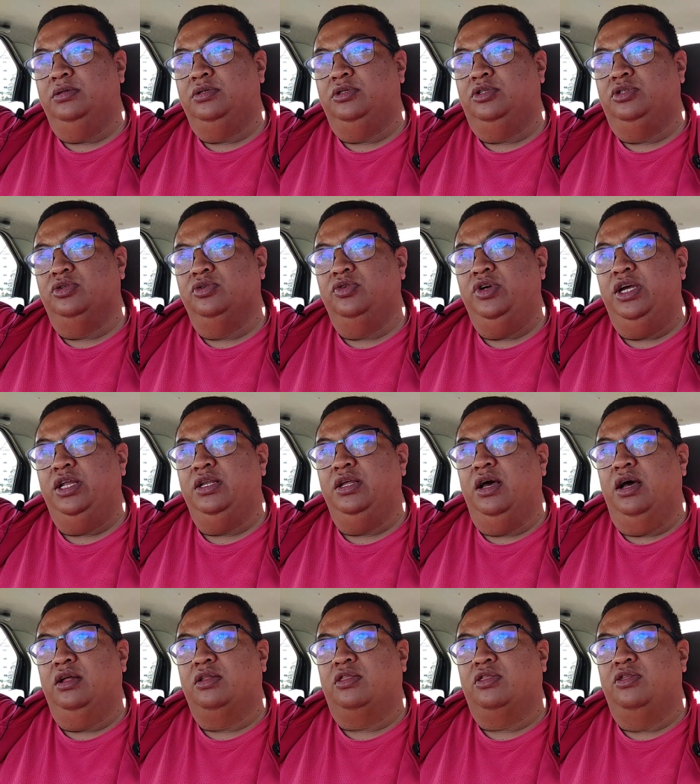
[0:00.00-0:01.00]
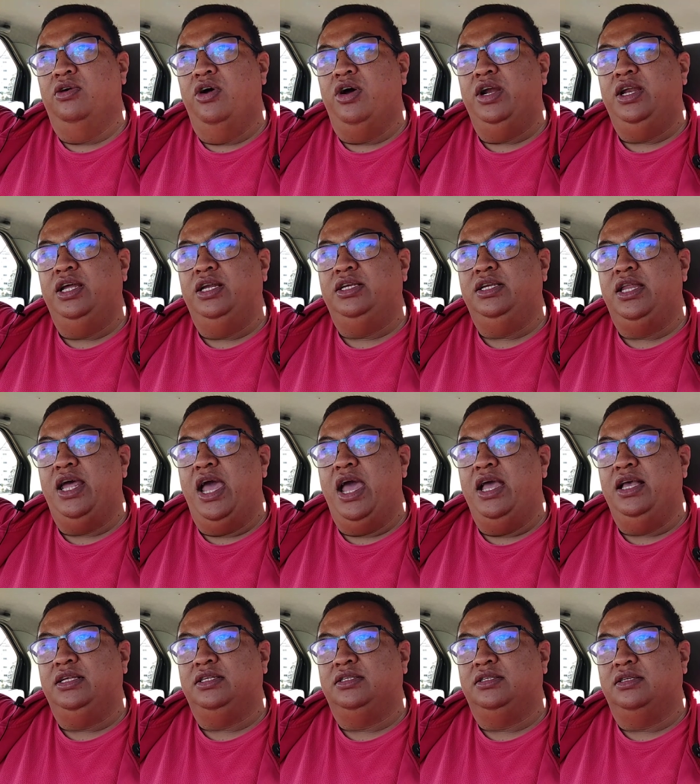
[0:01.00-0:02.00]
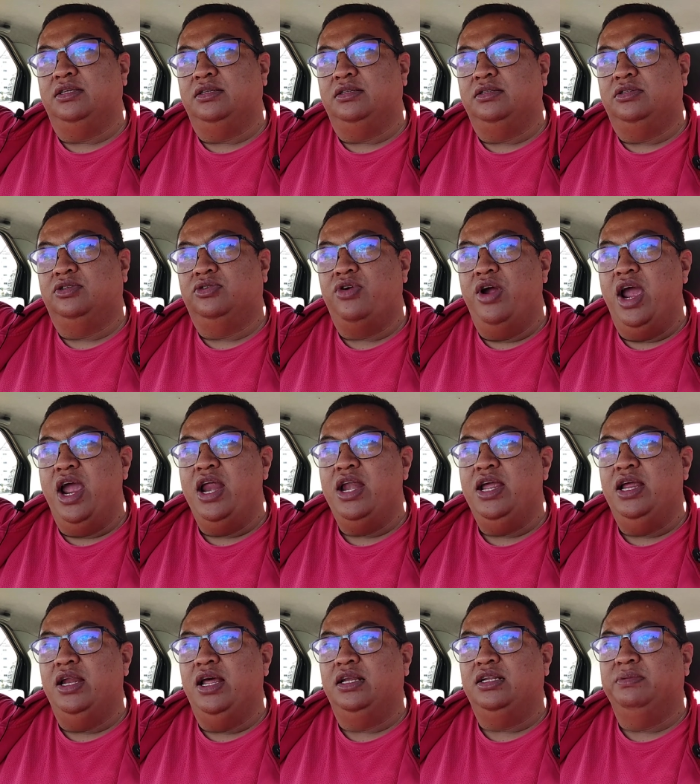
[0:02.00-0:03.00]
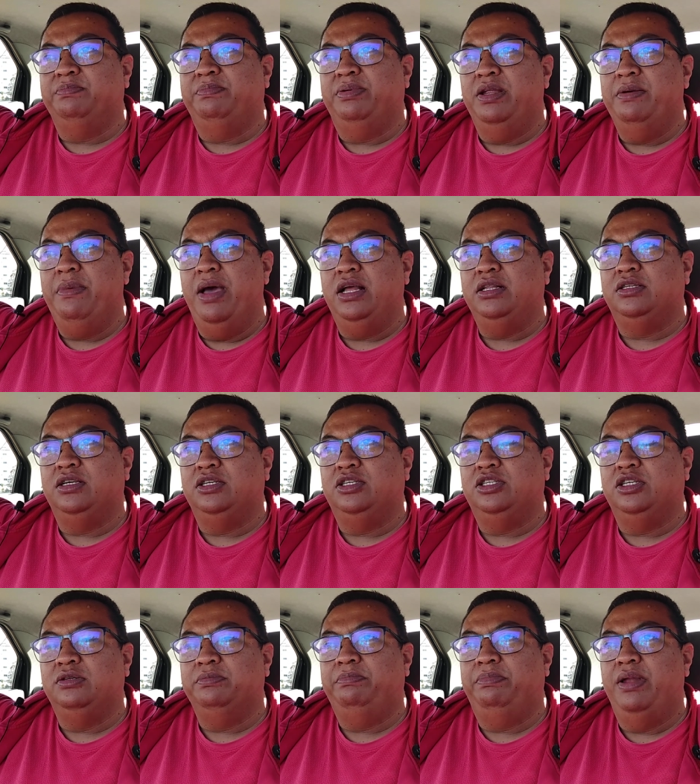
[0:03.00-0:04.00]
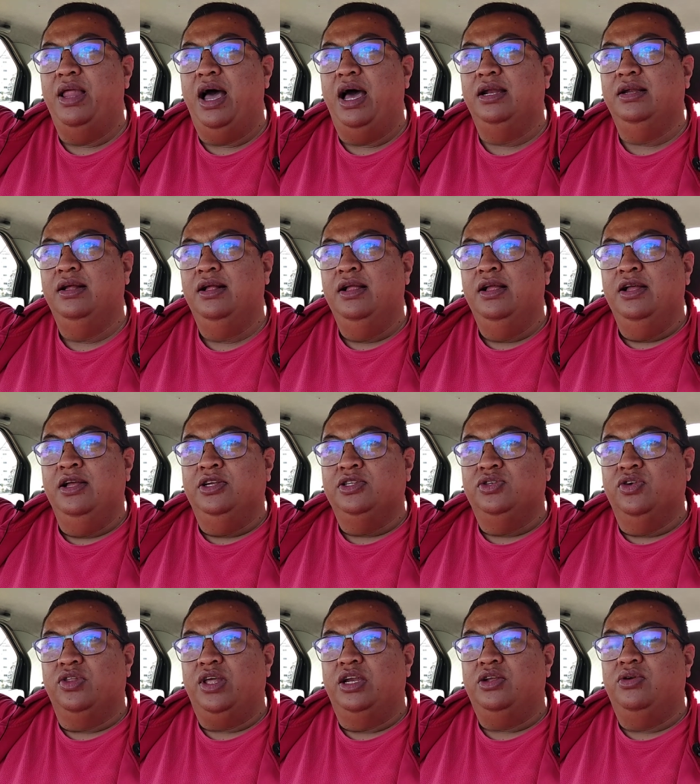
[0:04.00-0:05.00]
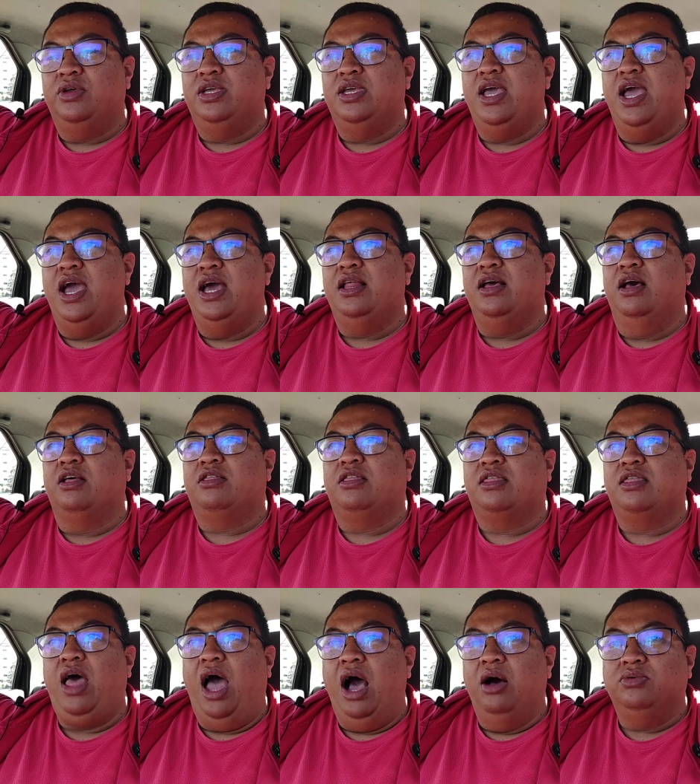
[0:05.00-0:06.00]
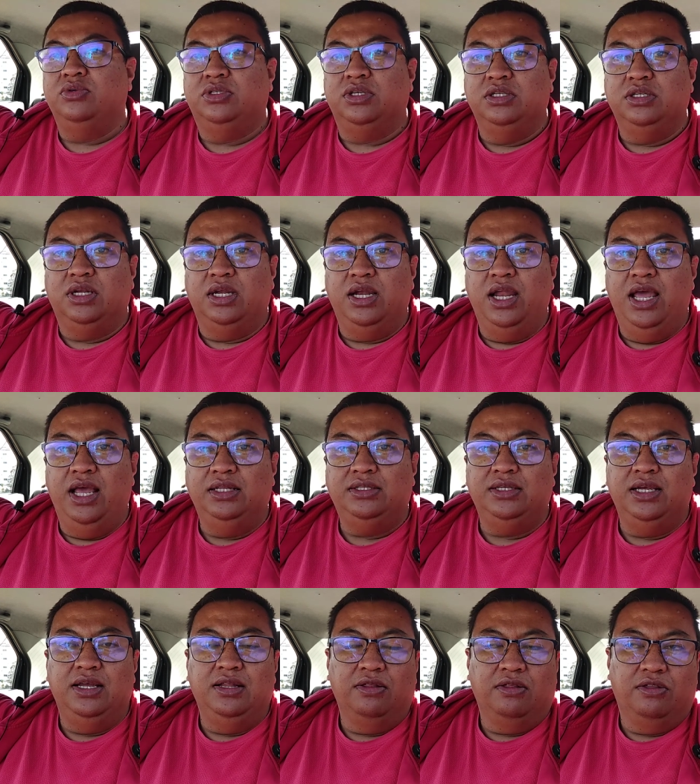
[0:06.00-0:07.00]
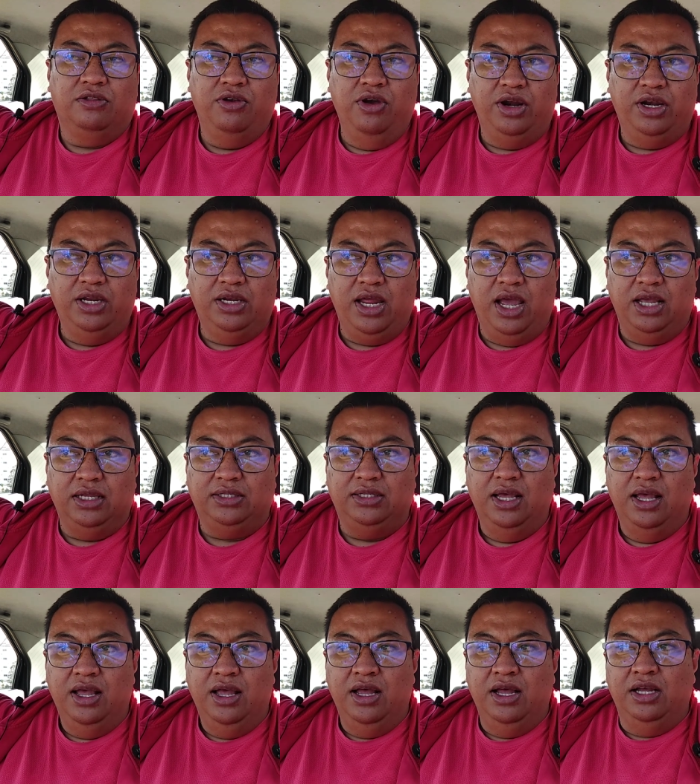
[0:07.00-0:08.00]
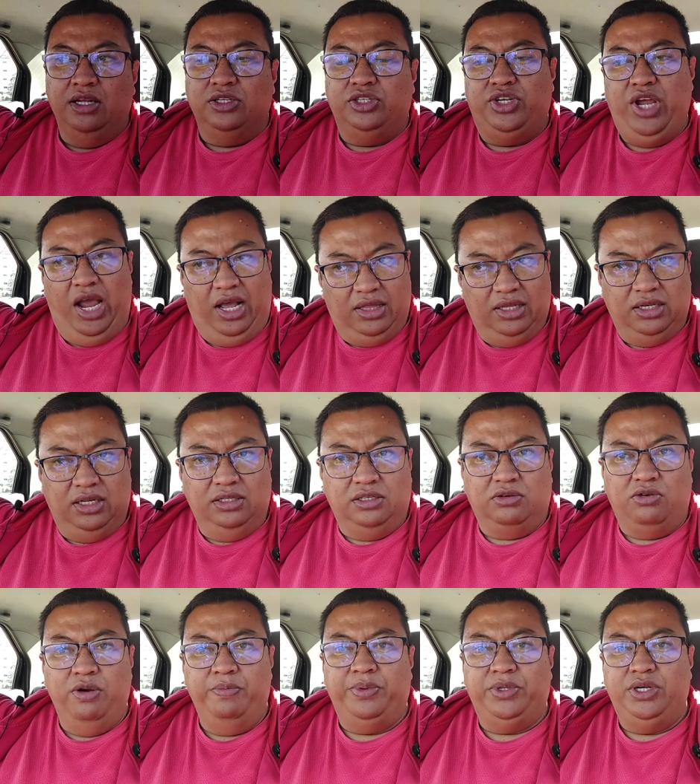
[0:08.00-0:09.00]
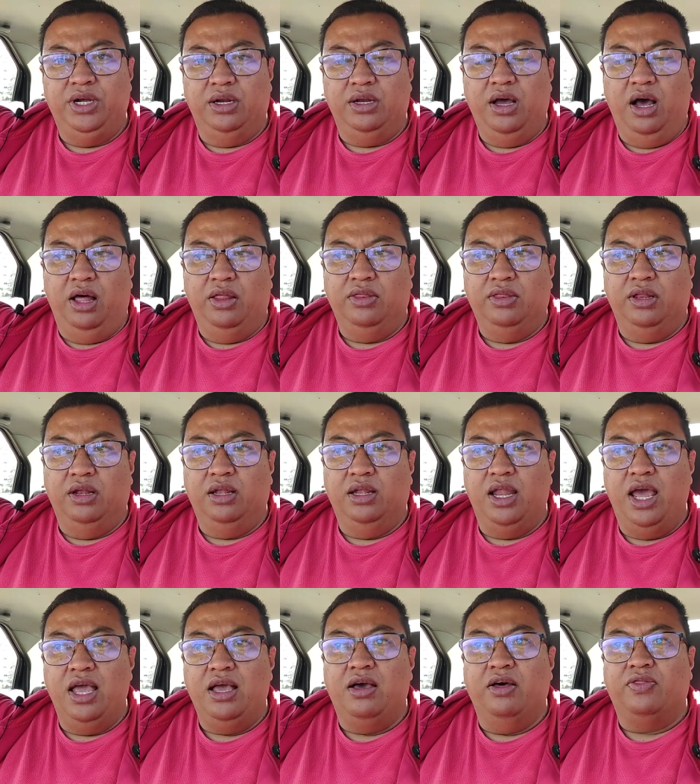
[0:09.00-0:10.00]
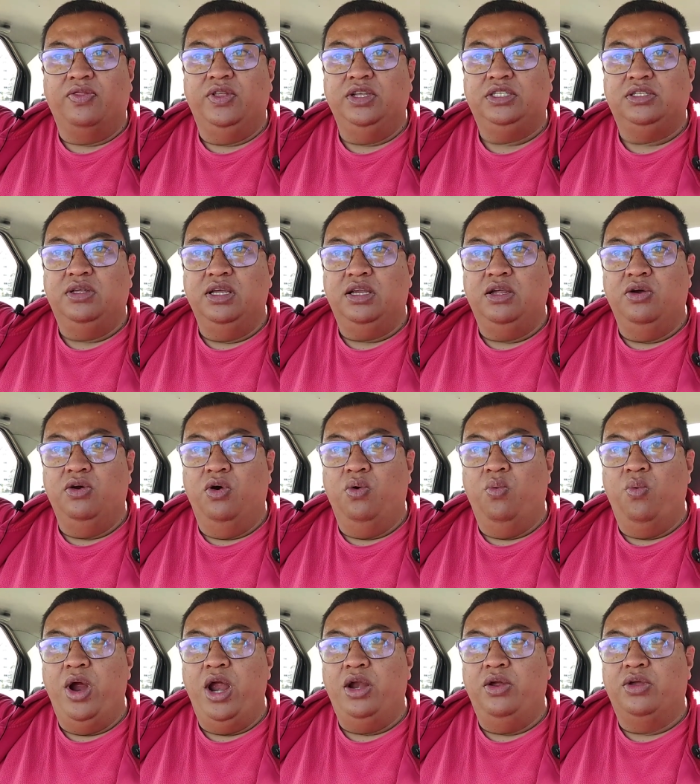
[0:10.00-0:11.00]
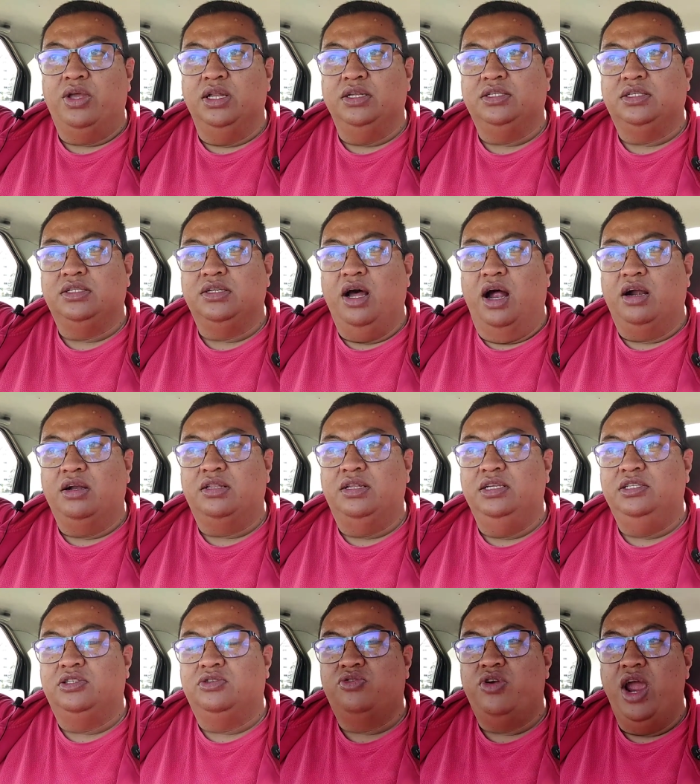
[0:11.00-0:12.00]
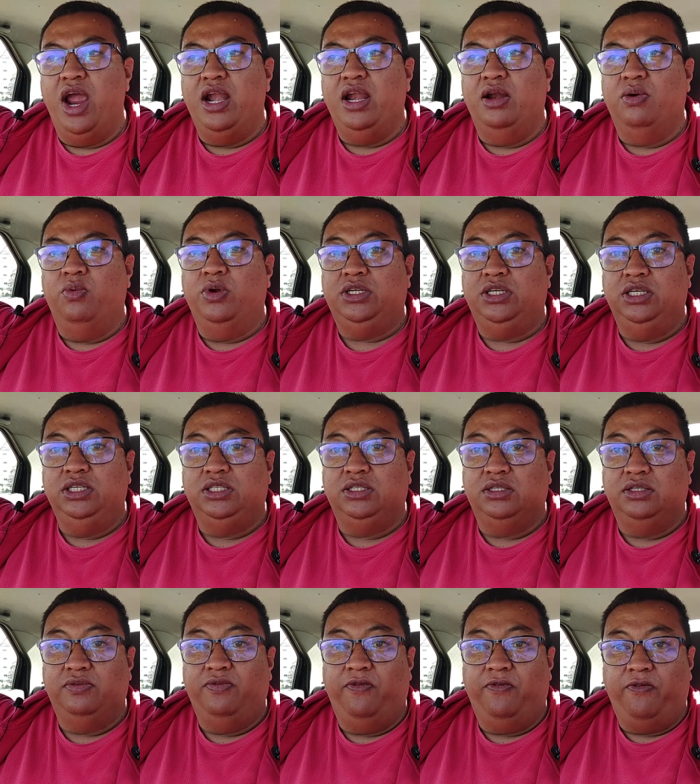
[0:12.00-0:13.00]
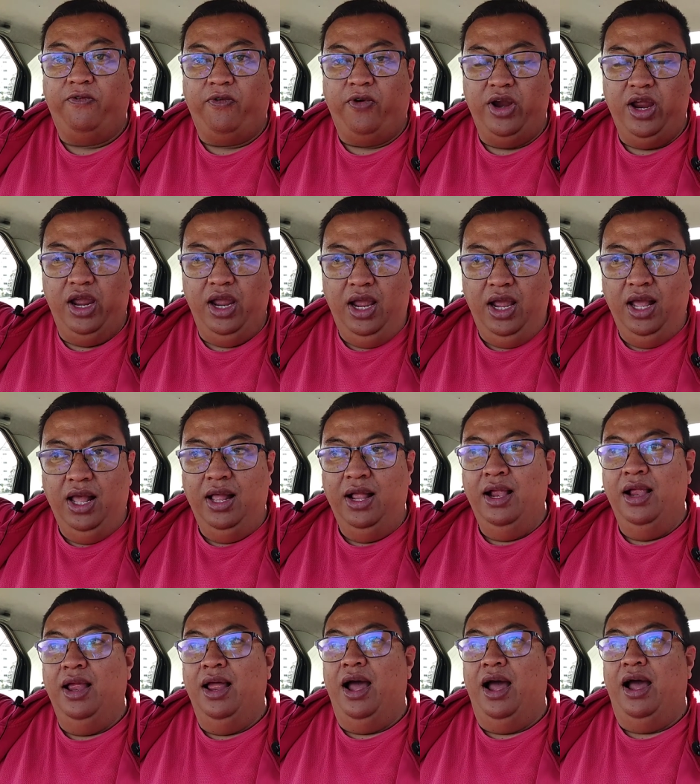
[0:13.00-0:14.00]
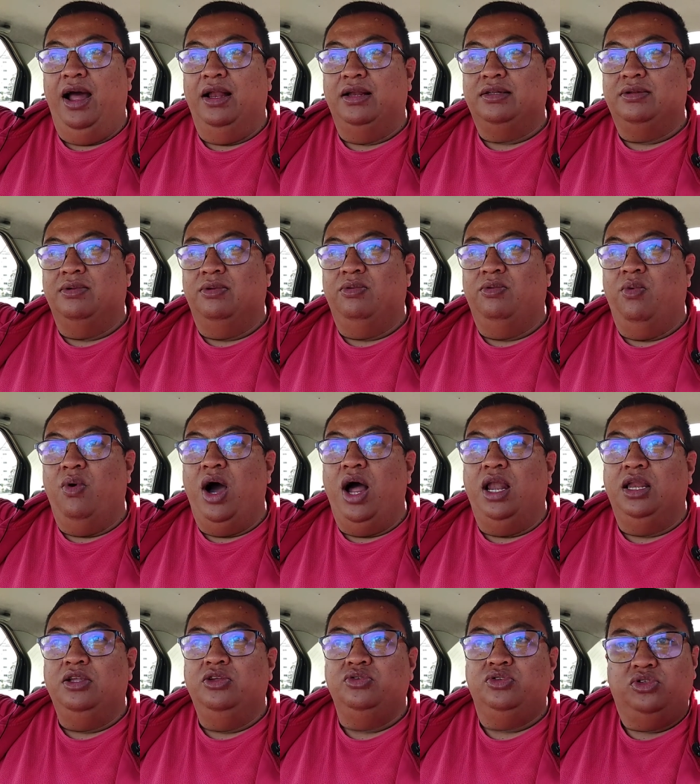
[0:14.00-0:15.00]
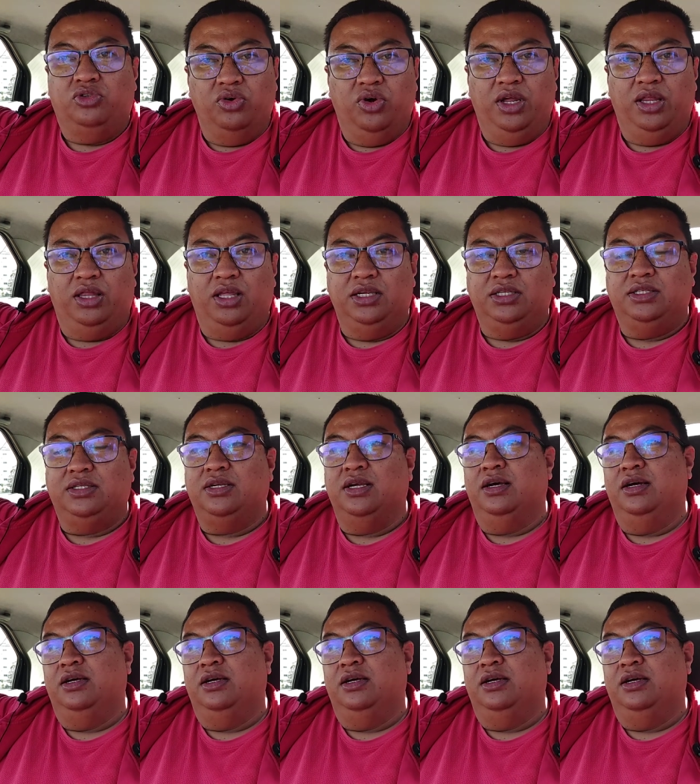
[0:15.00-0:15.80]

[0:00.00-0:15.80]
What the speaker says: doing a 30 days training and implementation plan so that you get 1,000 leads in 30 days. Check the description on the link of this video where you can start this training, which is free. And while you're doing this